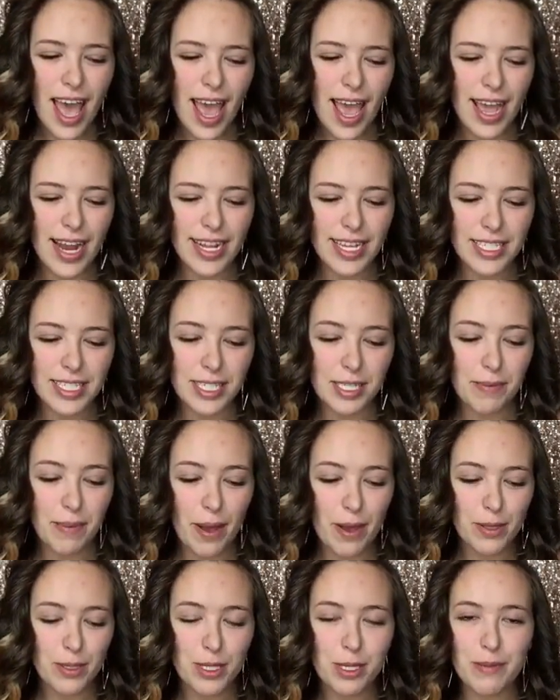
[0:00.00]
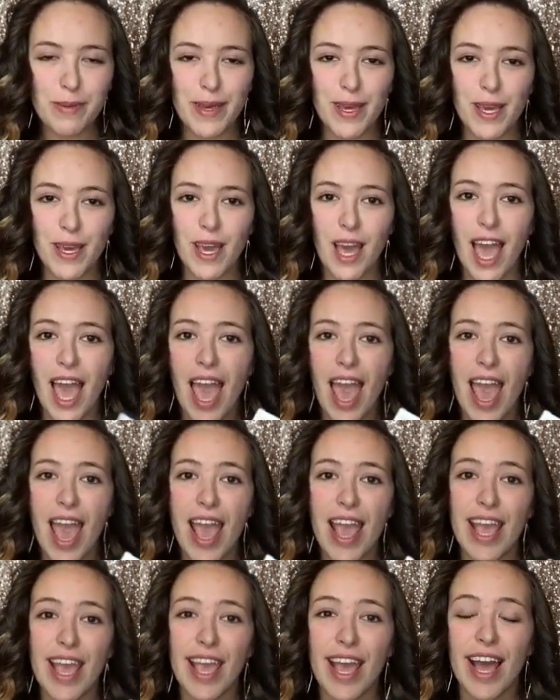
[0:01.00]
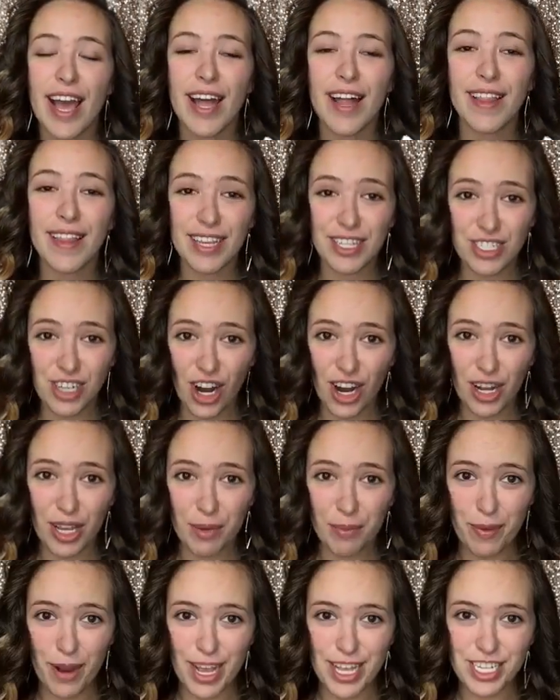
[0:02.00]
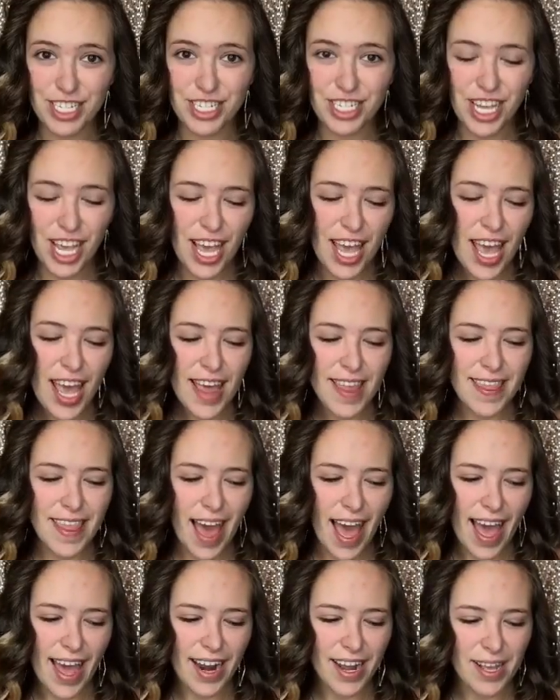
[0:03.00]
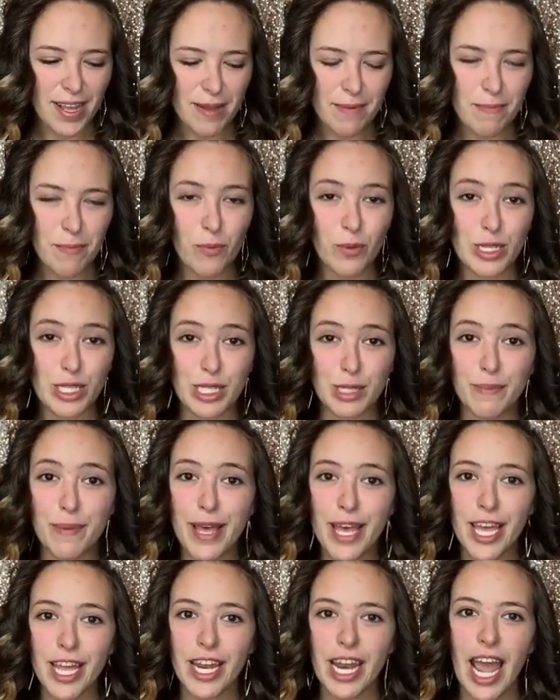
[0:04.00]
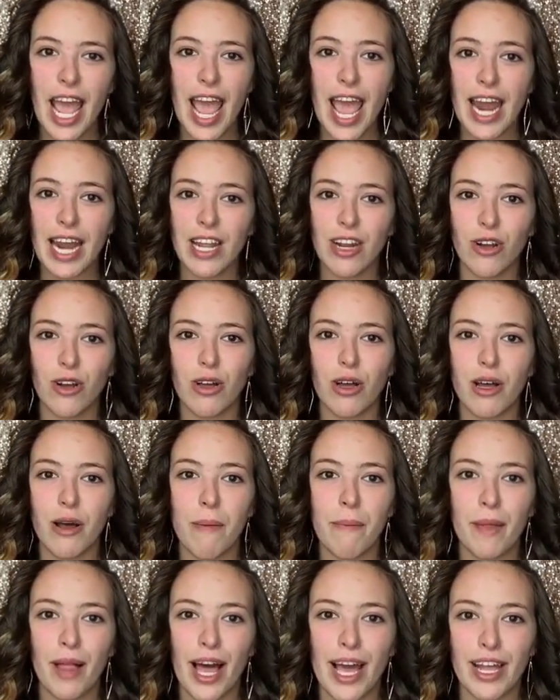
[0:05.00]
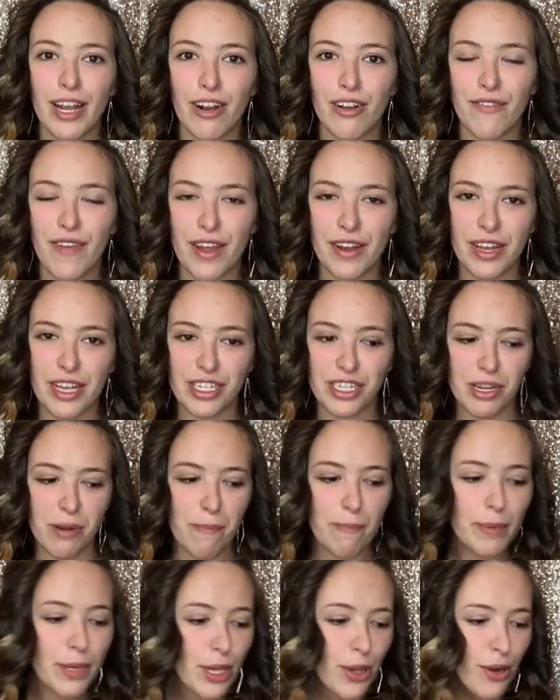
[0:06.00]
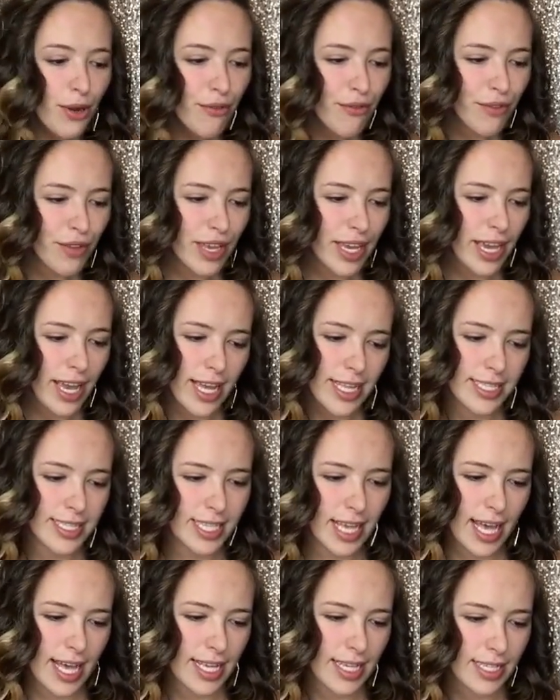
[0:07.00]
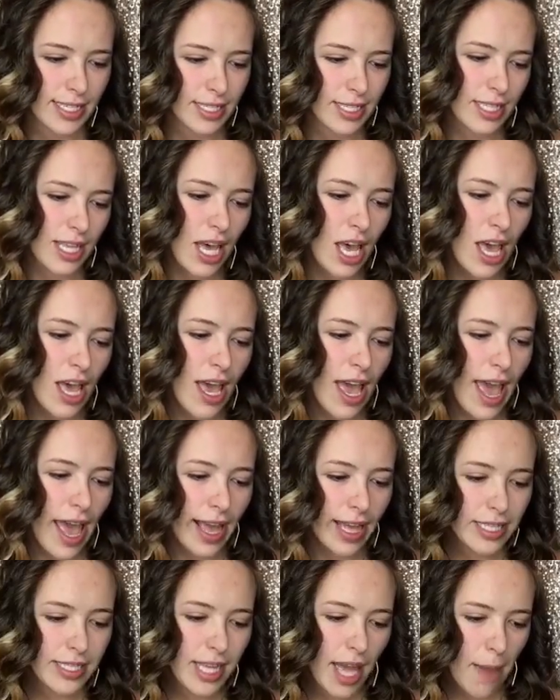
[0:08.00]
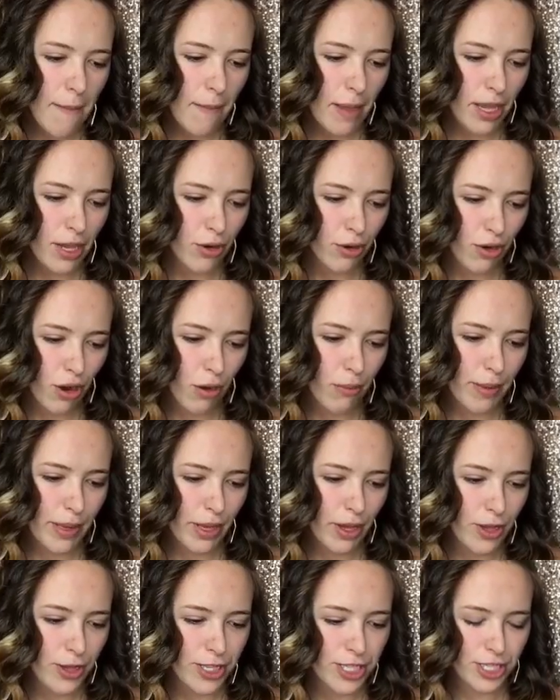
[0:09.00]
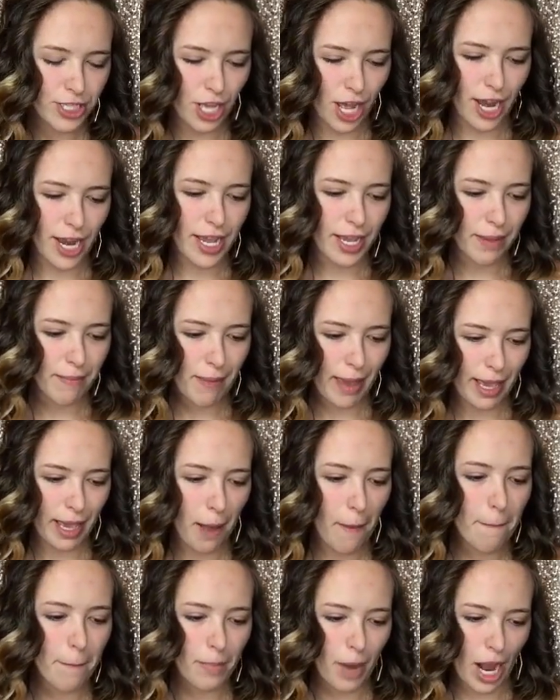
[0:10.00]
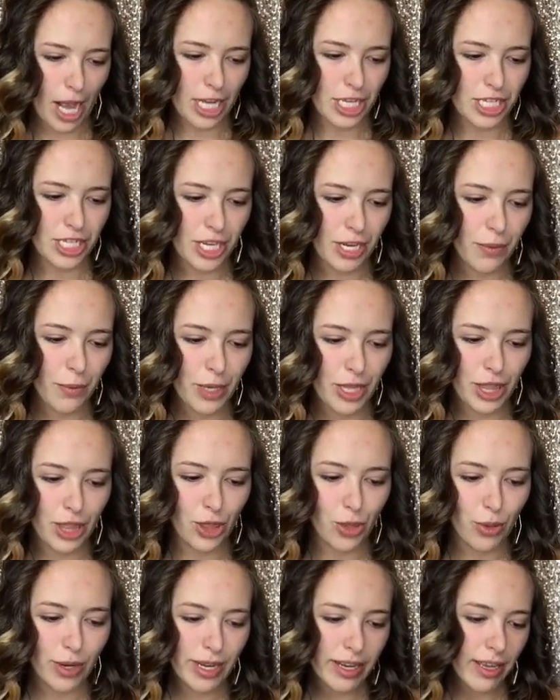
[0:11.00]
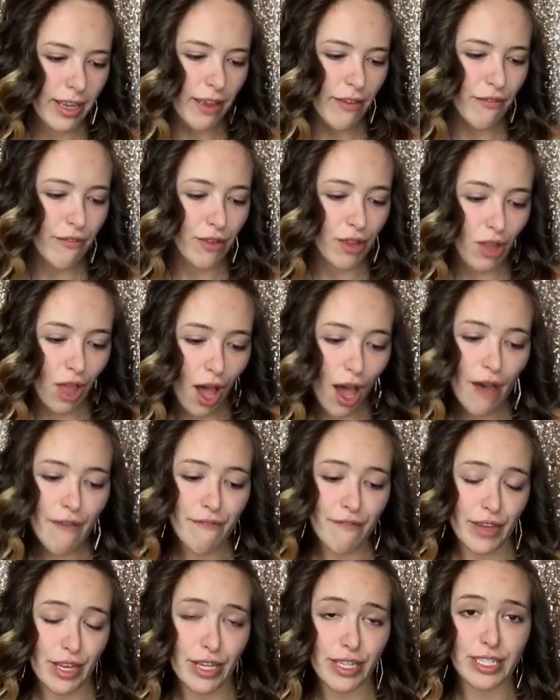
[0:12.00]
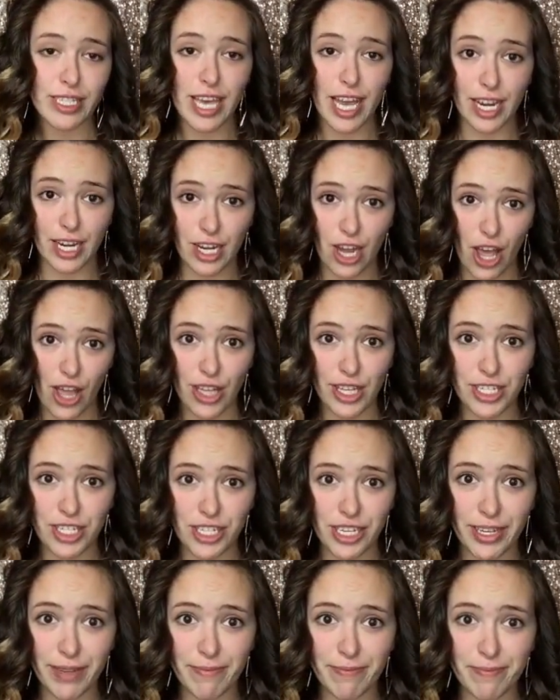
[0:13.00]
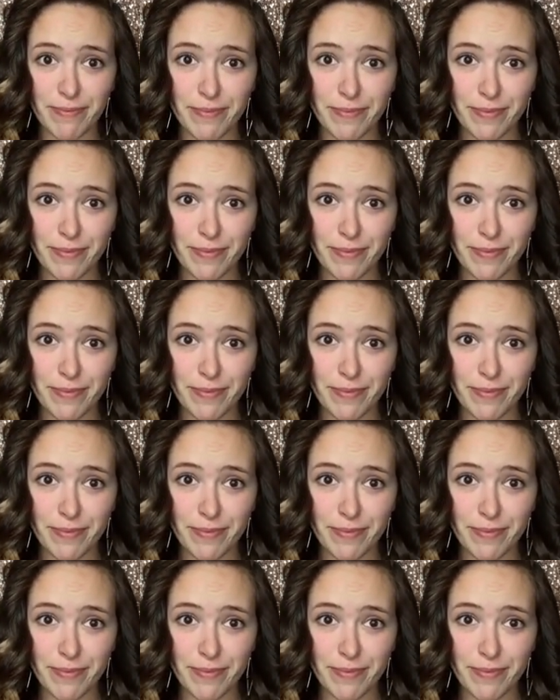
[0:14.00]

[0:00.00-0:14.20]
And it's supposed to be a electronic brush that will spin and it'll apply your foundation beautifully. It says antimicrobial sonic makeup brush with 3D flaw fill technology.